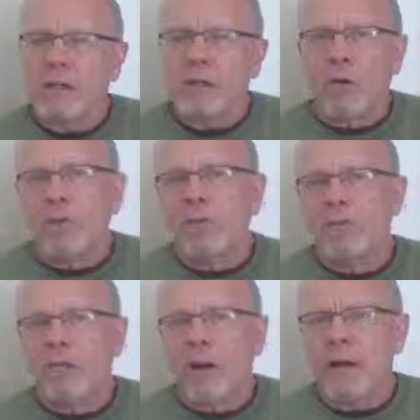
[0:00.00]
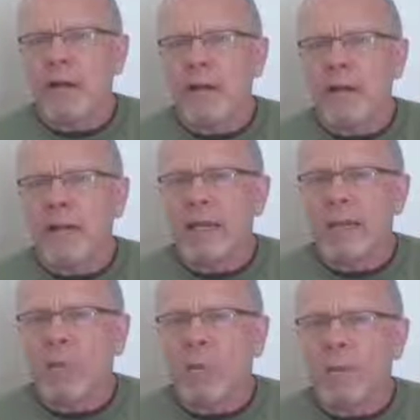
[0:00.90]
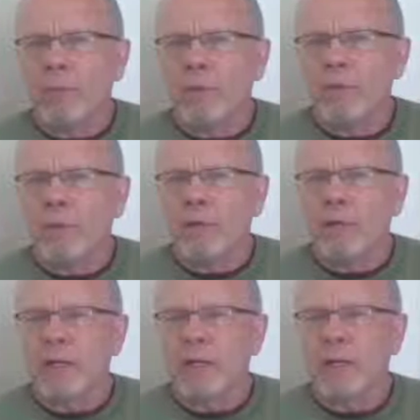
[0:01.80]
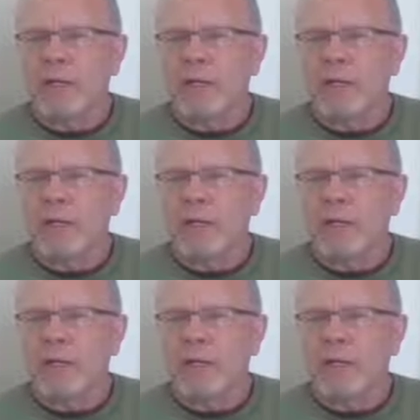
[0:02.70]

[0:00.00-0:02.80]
you're going to find a web experience